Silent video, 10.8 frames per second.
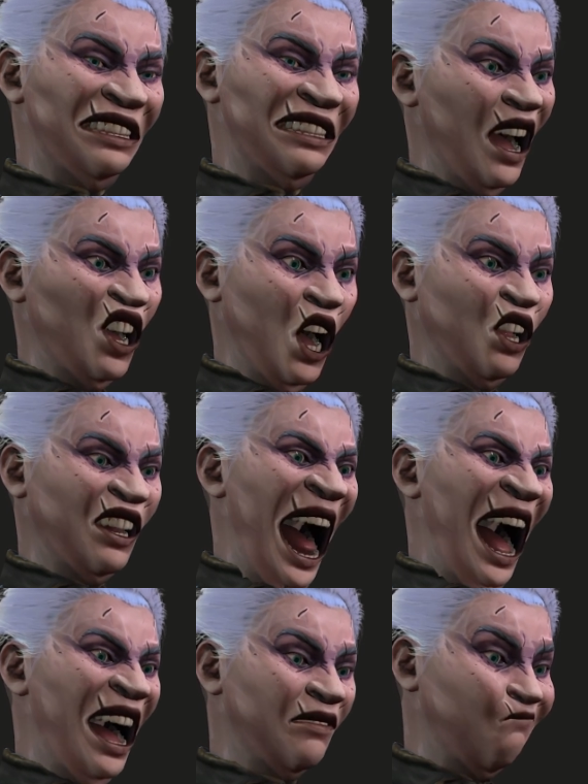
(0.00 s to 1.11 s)
Don't you
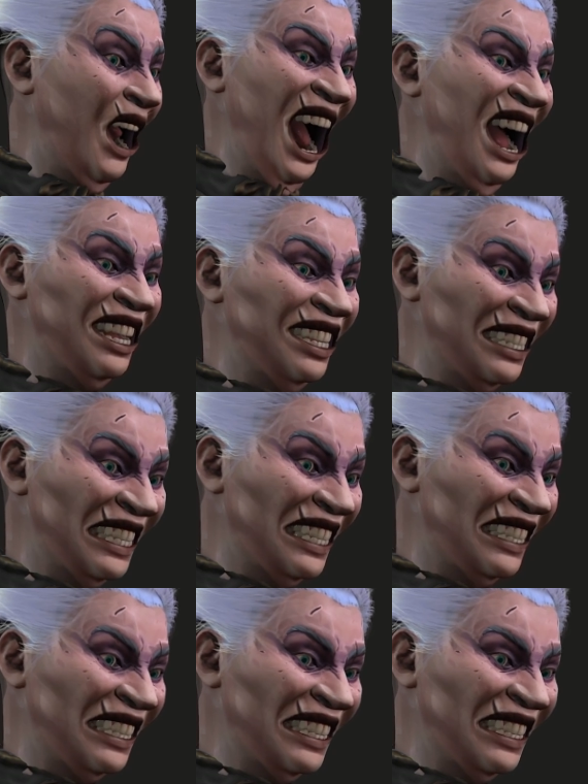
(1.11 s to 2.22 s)
dare
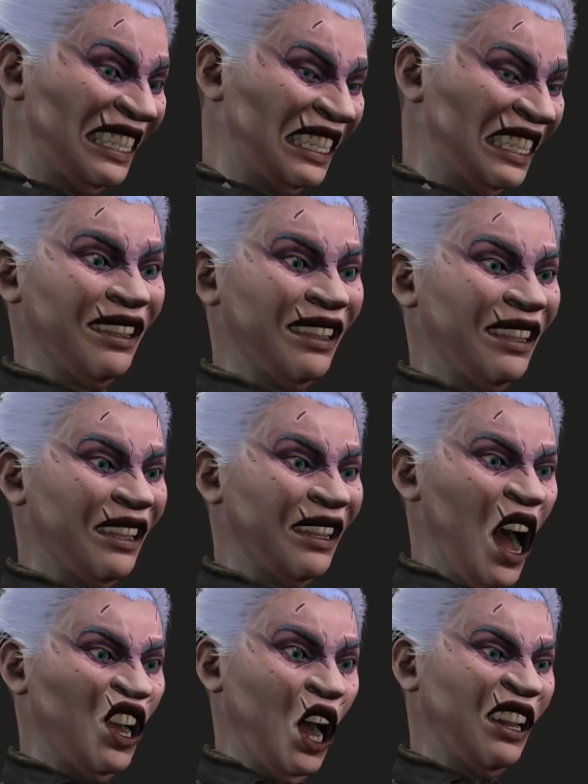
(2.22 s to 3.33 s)
blink!
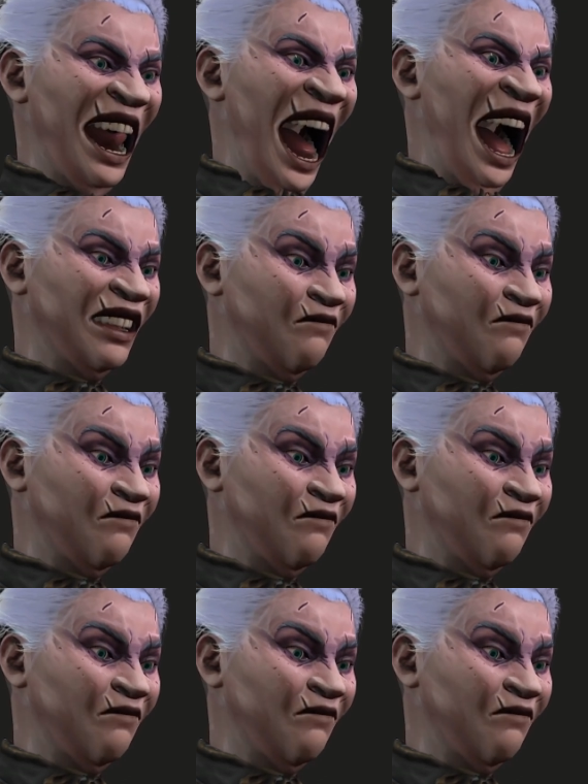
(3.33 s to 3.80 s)
Don't you dare